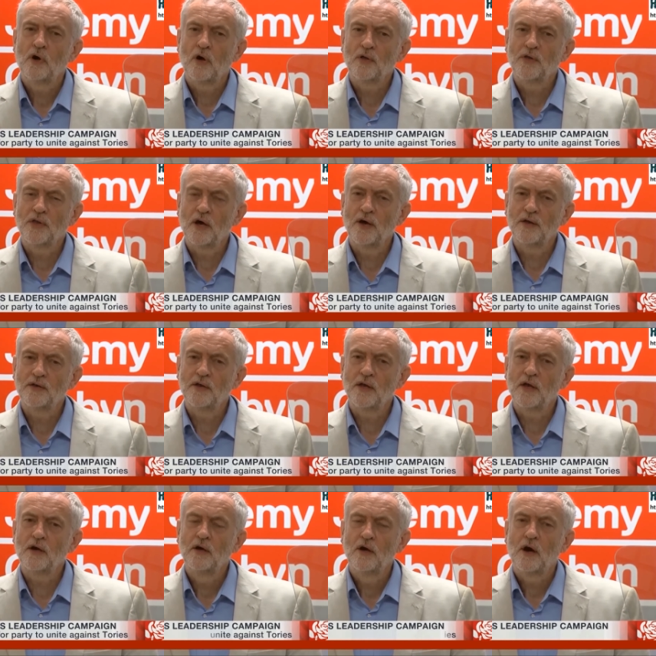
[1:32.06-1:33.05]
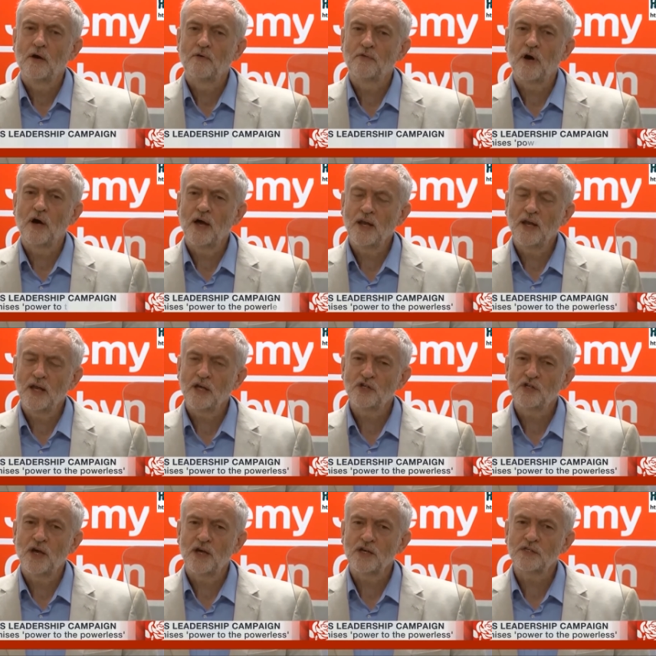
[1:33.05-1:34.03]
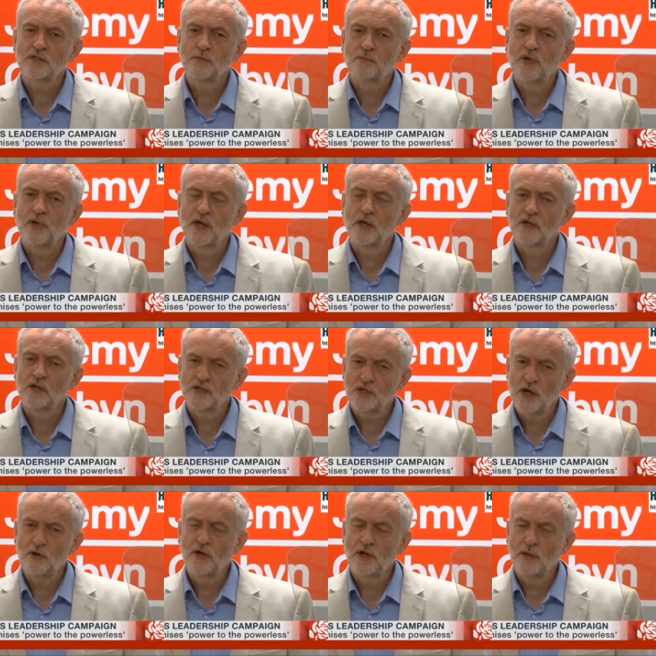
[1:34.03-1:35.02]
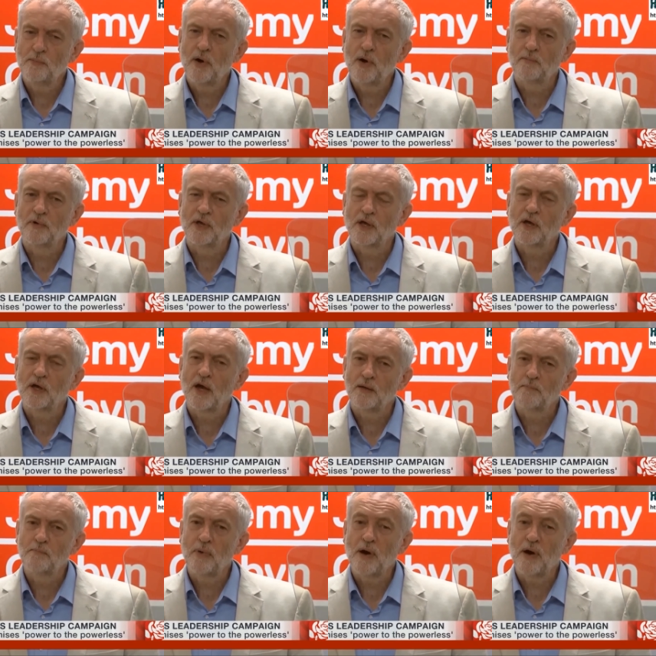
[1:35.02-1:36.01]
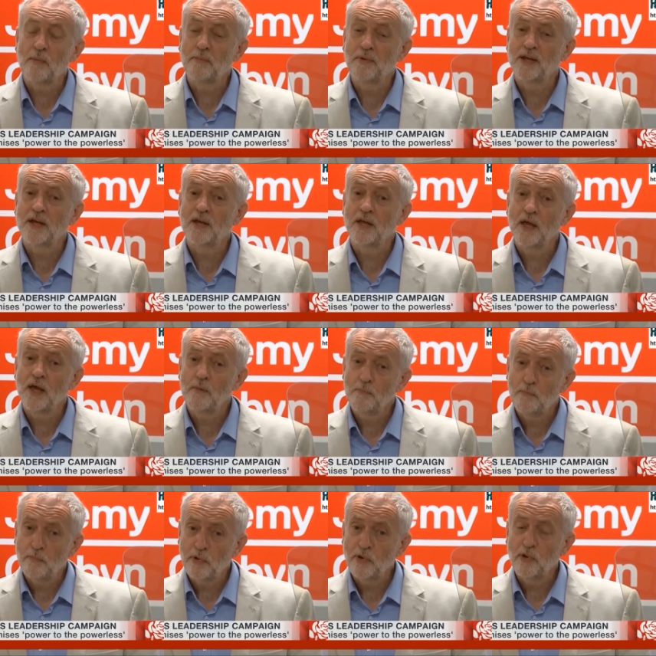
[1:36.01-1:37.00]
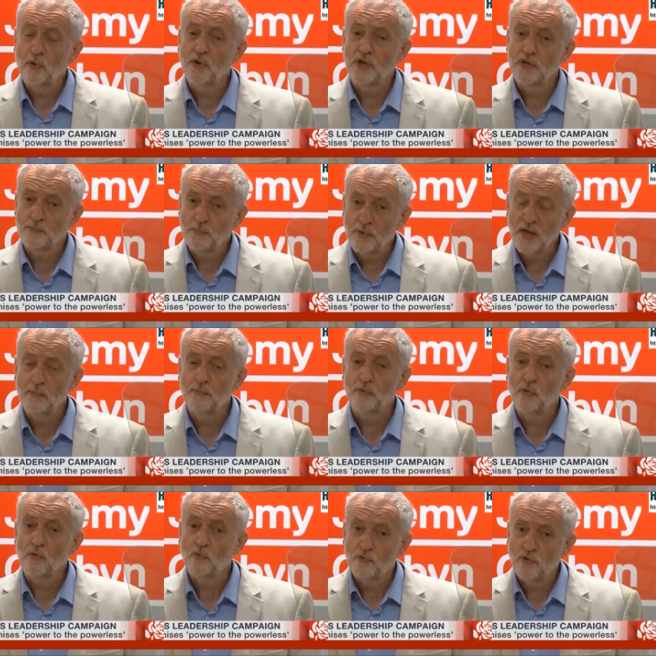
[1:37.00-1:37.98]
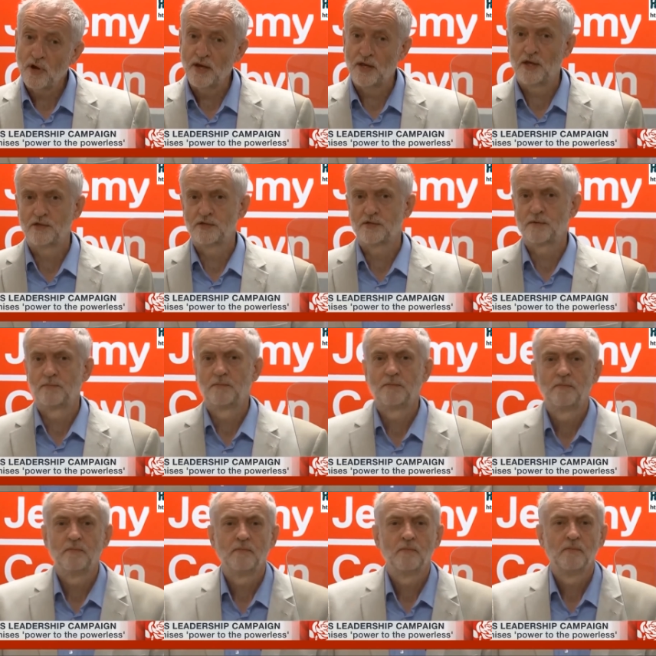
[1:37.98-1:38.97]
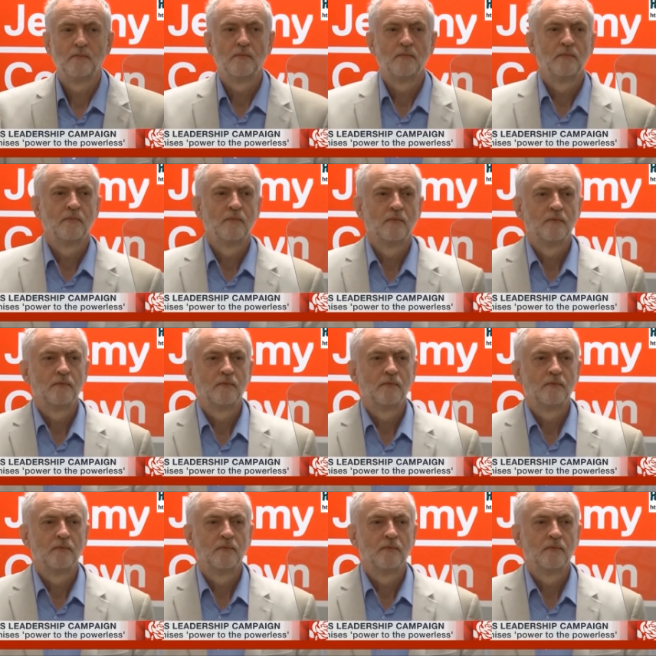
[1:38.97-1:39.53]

on the idea of our N H S being totally public and publicly employed people running it.